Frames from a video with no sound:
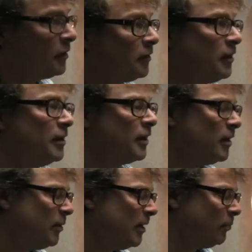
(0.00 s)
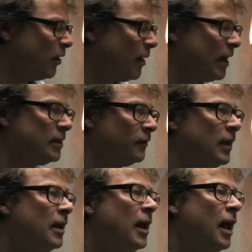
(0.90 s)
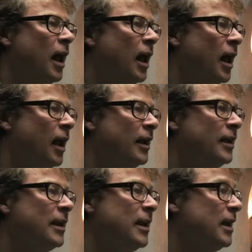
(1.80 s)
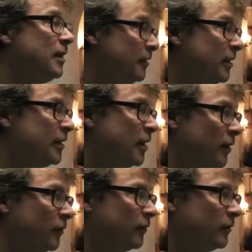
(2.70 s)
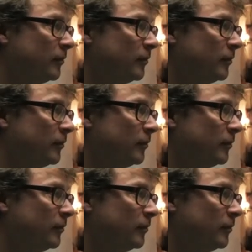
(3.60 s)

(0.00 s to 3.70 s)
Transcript: to see that they're being proactive. Is it enough?